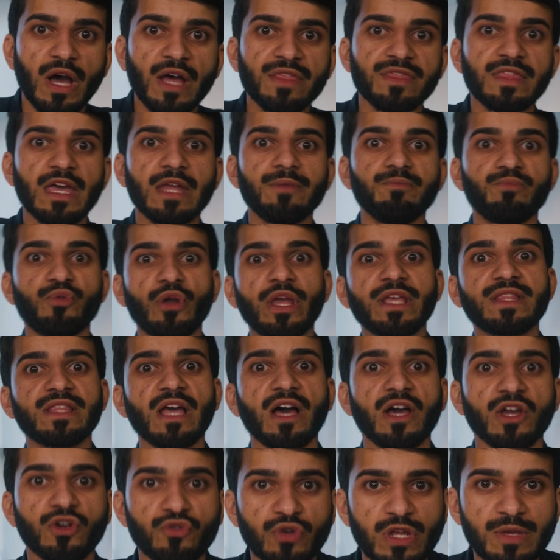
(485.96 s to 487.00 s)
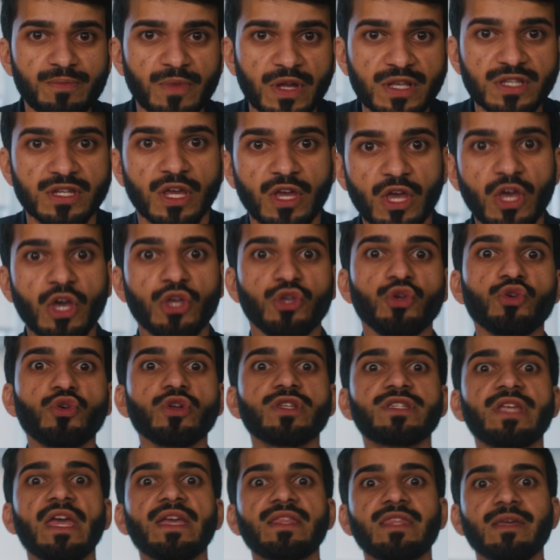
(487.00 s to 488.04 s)
and then break that agreement, you could
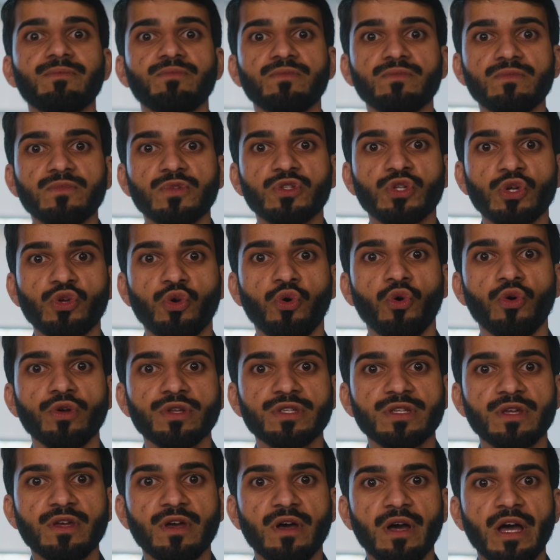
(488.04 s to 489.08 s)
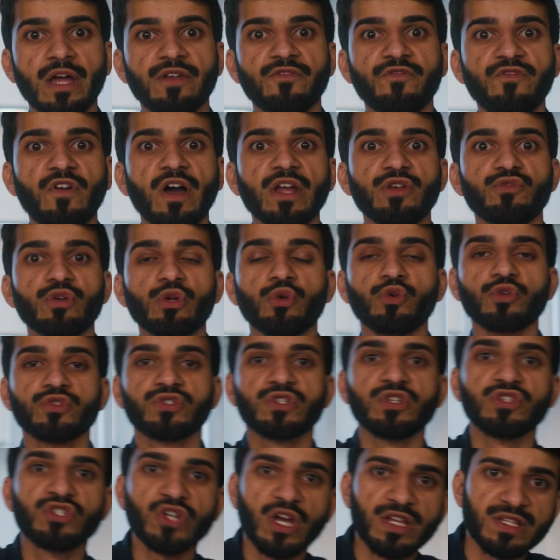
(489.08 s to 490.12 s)
take them to court and find recourse
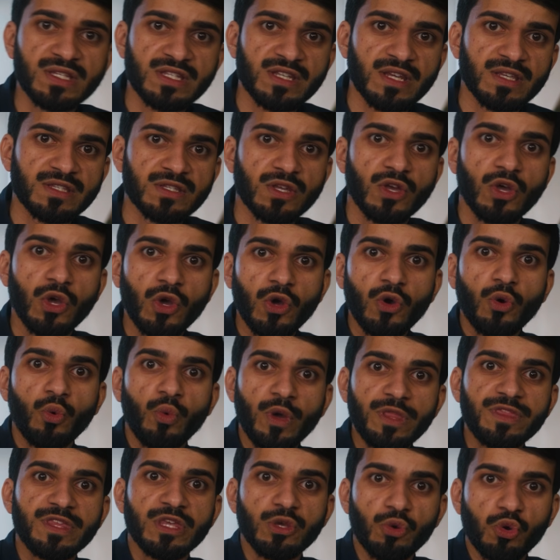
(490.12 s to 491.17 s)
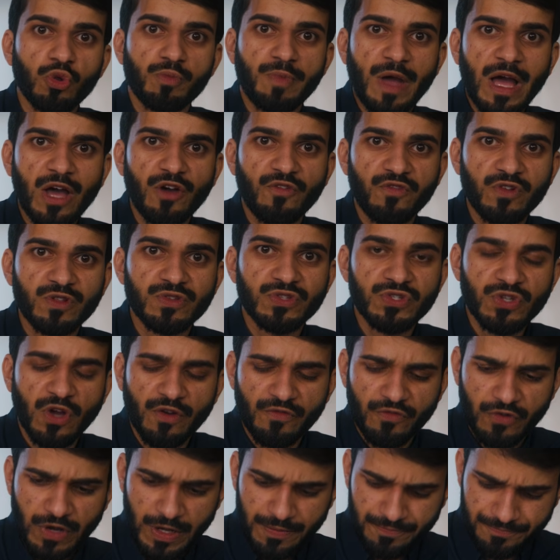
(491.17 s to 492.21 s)
to justice with the all-powerful
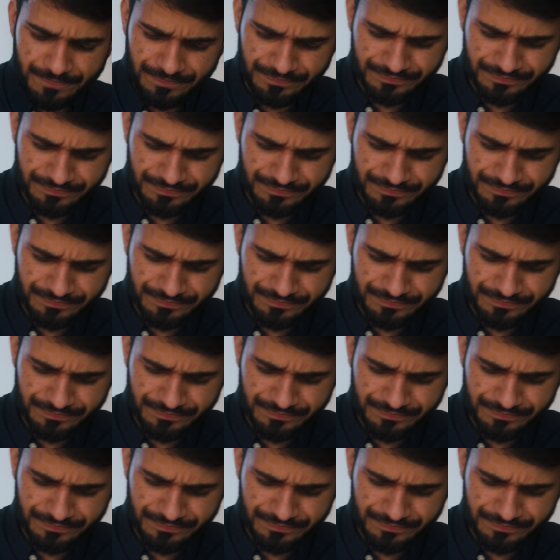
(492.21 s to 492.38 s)
sovereign.